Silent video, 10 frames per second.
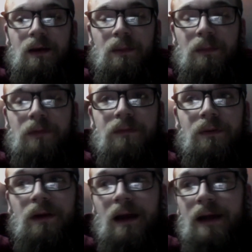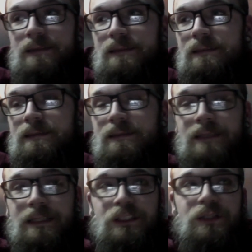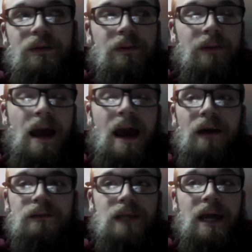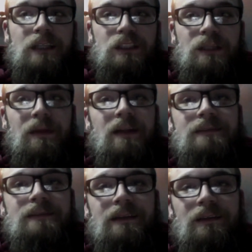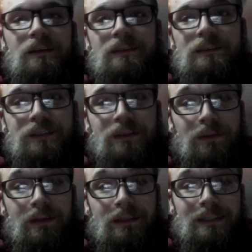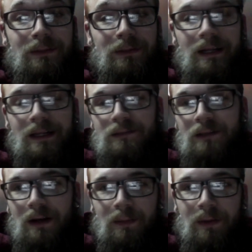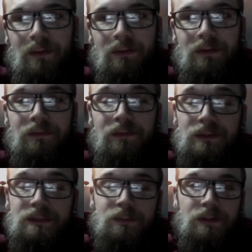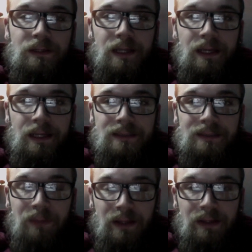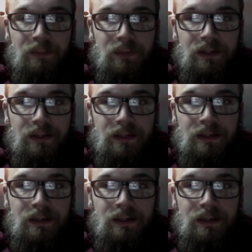Before I teach you how to actually meditate, there is two things that we need to talk about. The first one is belly breathing.